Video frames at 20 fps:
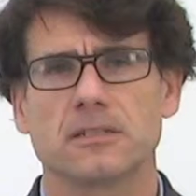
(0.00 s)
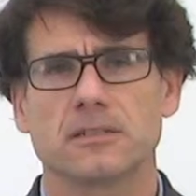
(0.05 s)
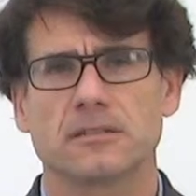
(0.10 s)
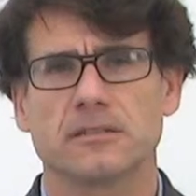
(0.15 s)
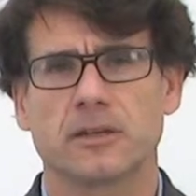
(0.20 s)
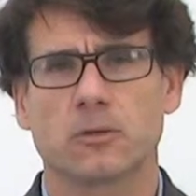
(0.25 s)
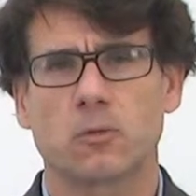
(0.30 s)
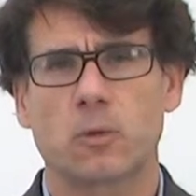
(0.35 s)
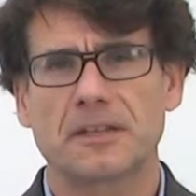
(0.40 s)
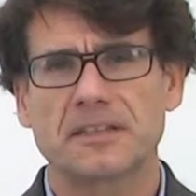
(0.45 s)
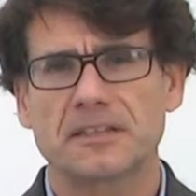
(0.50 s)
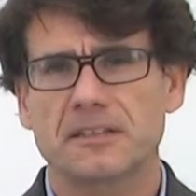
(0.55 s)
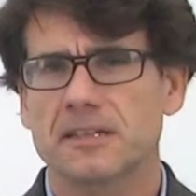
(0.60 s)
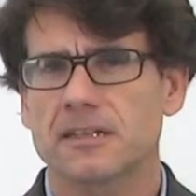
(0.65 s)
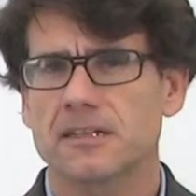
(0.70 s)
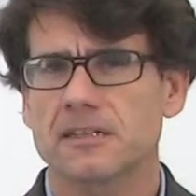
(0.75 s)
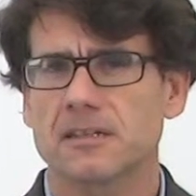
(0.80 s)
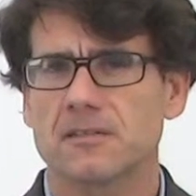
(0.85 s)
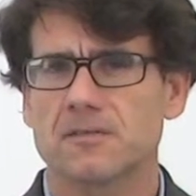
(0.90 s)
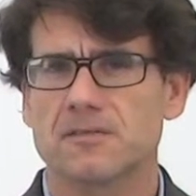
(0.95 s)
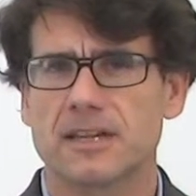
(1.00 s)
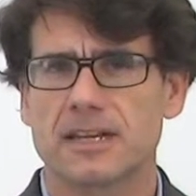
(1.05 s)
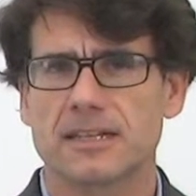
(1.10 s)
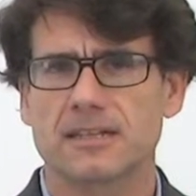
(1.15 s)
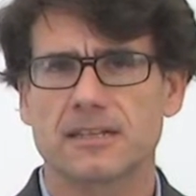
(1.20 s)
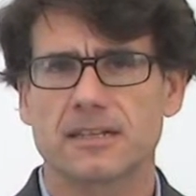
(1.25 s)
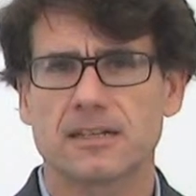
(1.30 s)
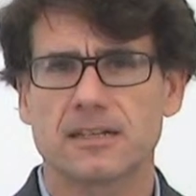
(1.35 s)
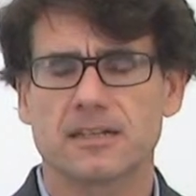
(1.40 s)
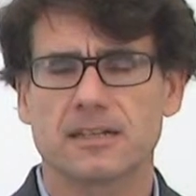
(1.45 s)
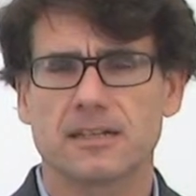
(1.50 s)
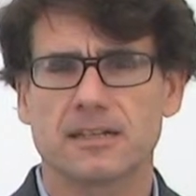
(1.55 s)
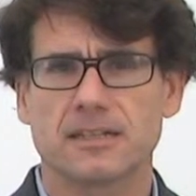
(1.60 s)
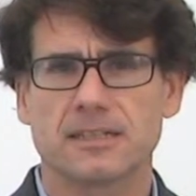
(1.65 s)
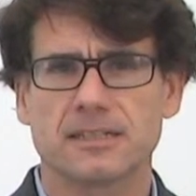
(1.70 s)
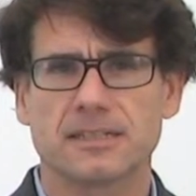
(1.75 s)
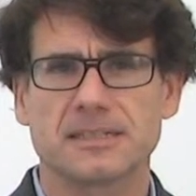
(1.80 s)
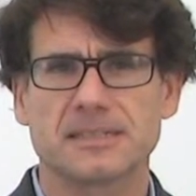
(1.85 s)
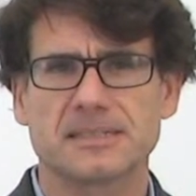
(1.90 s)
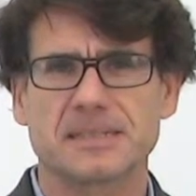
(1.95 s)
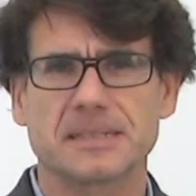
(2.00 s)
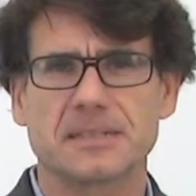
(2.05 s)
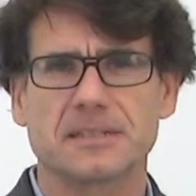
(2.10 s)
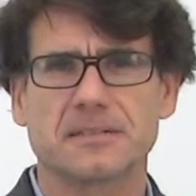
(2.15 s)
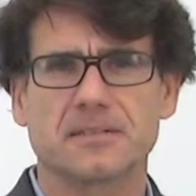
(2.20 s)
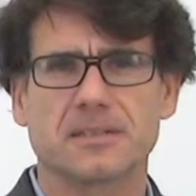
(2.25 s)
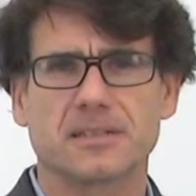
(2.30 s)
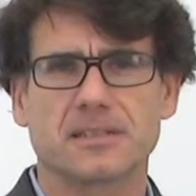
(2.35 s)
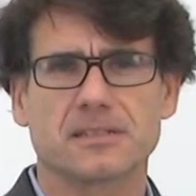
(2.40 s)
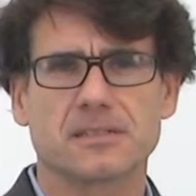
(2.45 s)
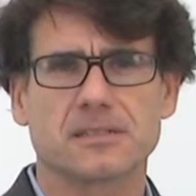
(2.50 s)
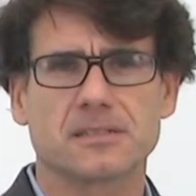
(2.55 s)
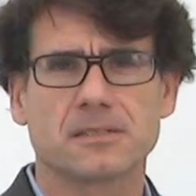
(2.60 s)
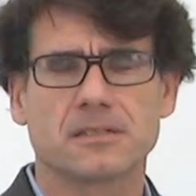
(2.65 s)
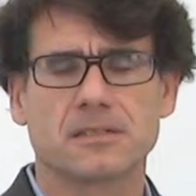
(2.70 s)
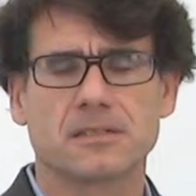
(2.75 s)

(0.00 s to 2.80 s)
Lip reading: The quantitative data is saying this.